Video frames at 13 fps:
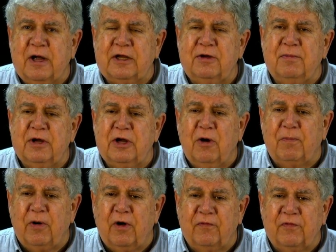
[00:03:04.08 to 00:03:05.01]
your meal
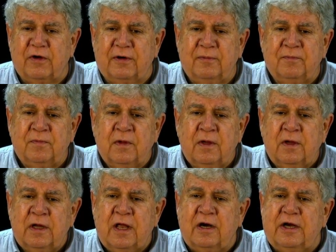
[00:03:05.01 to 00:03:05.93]
perfect.
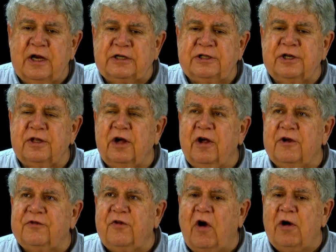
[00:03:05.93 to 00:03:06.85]
In addition to the
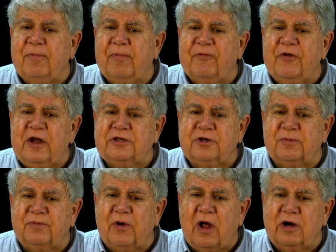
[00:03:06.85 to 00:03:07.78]
Husqvarna
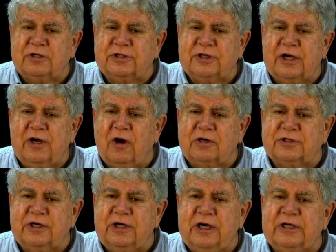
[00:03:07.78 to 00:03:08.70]
professional products, JR's
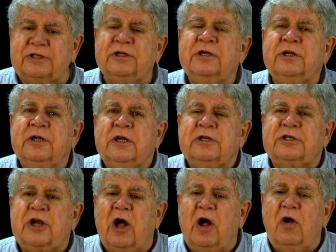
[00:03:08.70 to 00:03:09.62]
carries
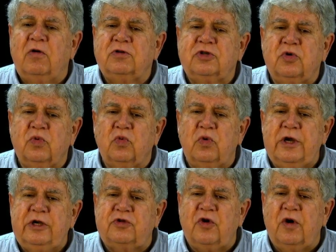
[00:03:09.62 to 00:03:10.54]
saws,
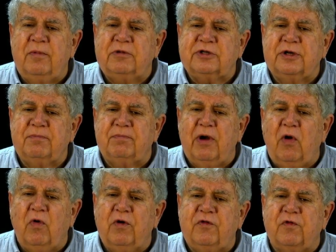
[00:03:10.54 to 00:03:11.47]
weed trimmers, and
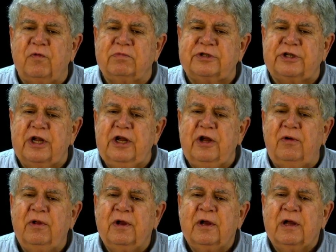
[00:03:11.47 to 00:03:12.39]
blowers from Steel
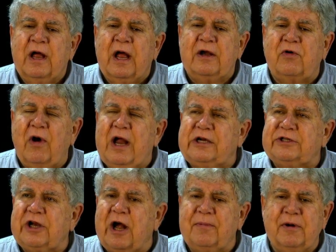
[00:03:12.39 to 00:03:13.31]
and
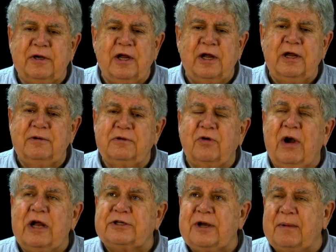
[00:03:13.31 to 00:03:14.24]
Grasshopper. And tell you,
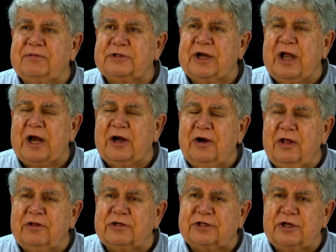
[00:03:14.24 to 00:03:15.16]
Grasshopper's got
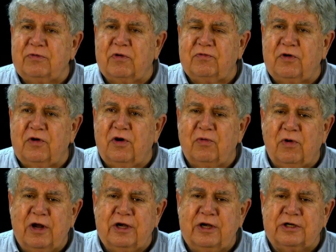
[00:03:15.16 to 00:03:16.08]
another zero-turn
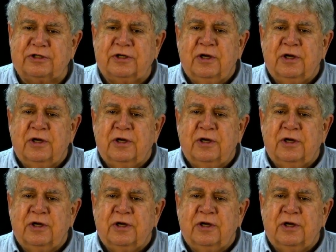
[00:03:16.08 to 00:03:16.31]
radius